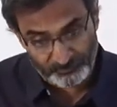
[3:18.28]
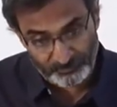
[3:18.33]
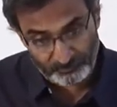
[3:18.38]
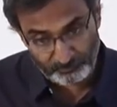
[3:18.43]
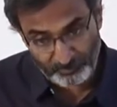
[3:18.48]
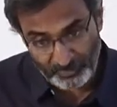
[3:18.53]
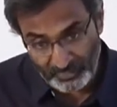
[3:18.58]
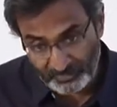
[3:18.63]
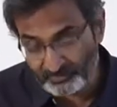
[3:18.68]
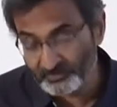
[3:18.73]

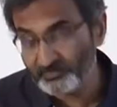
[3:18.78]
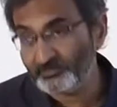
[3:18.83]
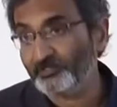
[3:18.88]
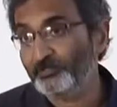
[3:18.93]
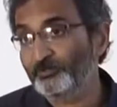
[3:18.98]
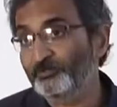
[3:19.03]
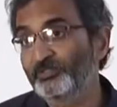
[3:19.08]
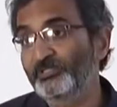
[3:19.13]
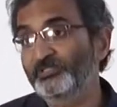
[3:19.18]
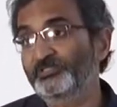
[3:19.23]
party
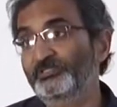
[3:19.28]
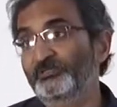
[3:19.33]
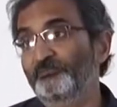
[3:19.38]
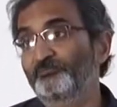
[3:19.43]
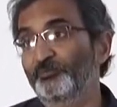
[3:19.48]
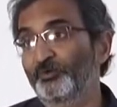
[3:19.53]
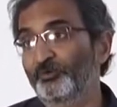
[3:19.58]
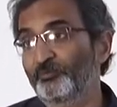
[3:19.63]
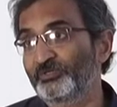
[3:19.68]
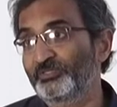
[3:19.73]
Telugu Desam
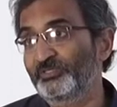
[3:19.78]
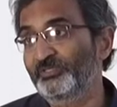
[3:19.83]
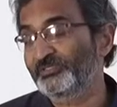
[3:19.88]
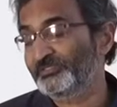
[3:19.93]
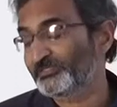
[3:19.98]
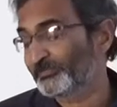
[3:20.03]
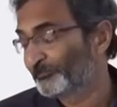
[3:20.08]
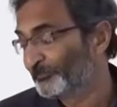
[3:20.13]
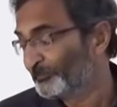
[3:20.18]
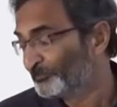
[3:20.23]
over
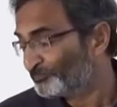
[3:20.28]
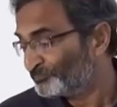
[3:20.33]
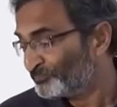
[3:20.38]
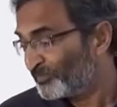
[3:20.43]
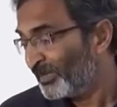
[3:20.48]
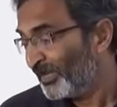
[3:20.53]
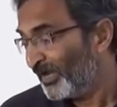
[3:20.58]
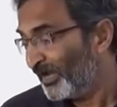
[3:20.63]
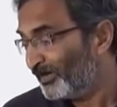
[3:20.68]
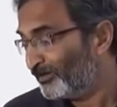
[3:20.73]
this,
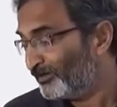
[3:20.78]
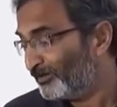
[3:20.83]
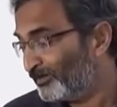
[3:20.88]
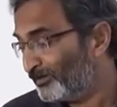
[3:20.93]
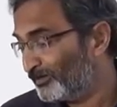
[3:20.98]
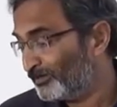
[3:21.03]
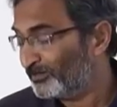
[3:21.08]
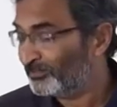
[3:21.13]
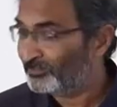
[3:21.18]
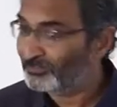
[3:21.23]
and
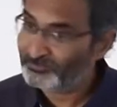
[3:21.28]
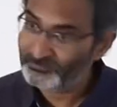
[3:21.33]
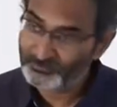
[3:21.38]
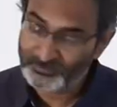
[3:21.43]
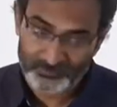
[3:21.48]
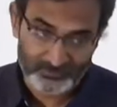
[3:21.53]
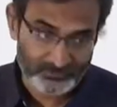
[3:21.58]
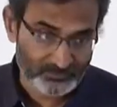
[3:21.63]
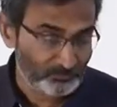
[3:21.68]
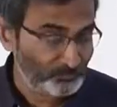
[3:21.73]

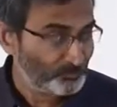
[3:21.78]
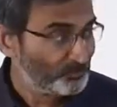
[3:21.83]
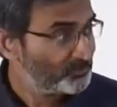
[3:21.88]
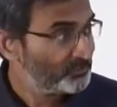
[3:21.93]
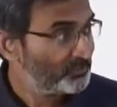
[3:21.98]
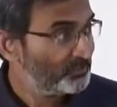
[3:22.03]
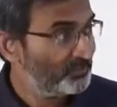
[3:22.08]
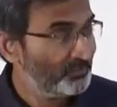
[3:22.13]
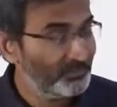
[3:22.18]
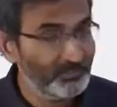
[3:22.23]
the
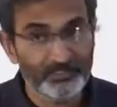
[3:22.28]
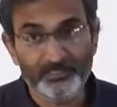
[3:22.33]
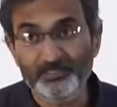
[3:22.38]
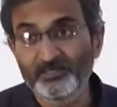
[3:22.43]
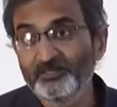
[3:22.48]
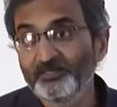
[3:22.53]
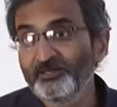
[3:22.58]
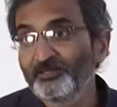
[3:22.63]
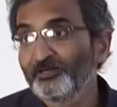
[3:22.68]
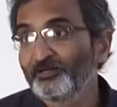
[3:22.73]

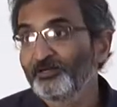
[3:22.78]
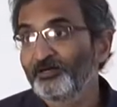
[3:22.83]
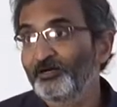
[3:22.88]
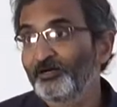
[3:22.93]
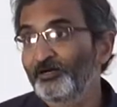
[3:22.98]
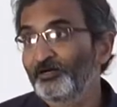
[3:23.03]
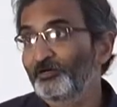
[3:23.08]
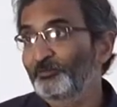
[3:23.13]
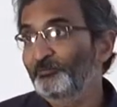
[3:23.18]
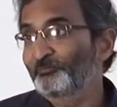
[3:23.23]
supposedly
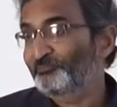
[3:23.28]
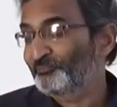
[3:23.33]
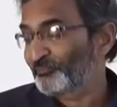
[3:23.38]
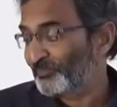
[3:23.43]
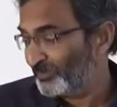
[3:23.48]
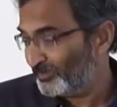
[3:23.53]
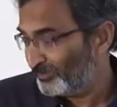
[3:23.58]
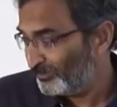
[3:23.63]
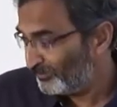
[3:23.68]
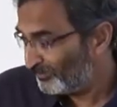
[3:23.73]

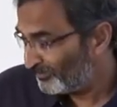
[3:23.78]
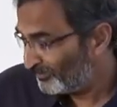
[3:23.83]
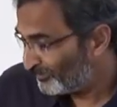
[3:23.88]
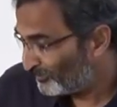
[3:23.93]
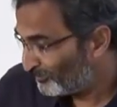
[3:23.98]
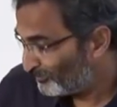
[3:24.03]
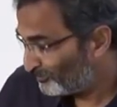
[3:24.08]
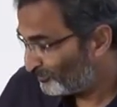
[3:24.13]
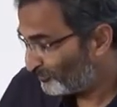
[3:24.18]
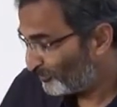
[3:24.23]

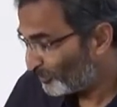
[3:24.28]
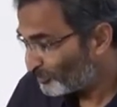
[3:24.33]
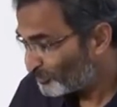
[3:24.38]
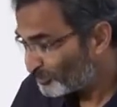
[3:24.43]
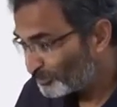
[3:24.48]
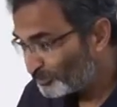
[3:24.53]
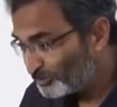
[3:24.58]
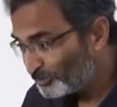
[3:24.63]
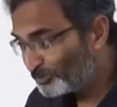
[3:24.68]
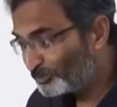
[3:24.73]
not
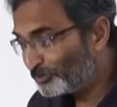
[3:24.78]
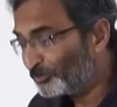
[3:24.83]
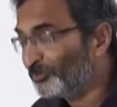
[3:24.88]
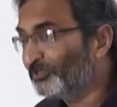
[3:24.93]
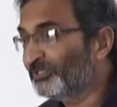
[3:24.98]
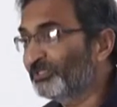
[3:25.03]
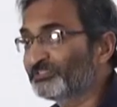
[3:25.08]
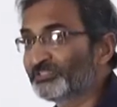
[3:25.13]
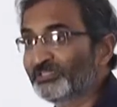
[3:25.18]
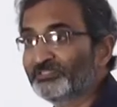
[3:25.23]
so good role
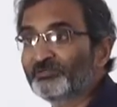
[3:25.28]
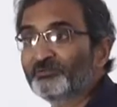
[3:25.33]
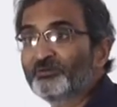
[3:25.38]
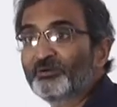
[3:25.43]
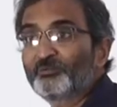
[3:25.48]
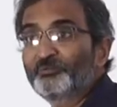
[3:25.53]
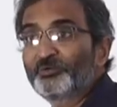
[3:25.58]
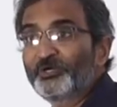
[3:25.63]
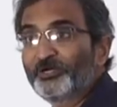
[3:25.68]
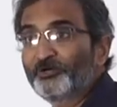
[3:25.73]
that
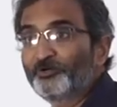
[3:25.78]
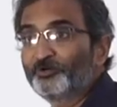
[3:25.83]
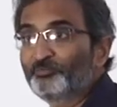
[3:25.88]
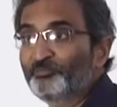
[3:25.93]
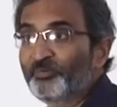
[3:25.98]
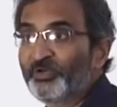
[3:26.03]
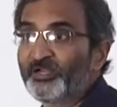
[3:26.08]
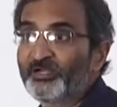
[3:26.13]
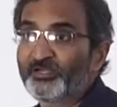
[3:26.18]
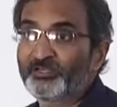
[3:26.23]
Chandrababu Naidu
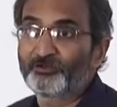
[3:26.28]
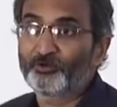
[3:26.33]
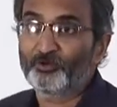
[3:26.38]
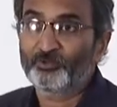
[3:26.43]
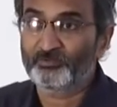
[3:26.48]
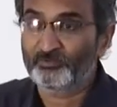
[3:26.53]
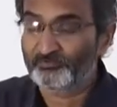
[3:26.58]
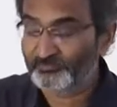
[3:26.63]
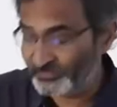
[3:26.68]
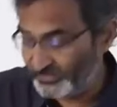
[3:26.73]
played in
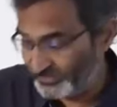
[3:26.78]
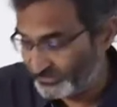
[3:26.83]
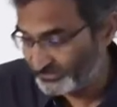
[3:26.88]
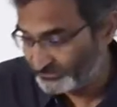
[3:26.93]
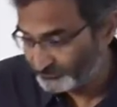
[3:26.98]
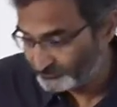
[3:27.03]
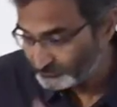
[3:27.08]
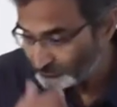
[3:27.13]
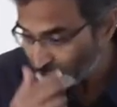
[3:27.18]
all of this.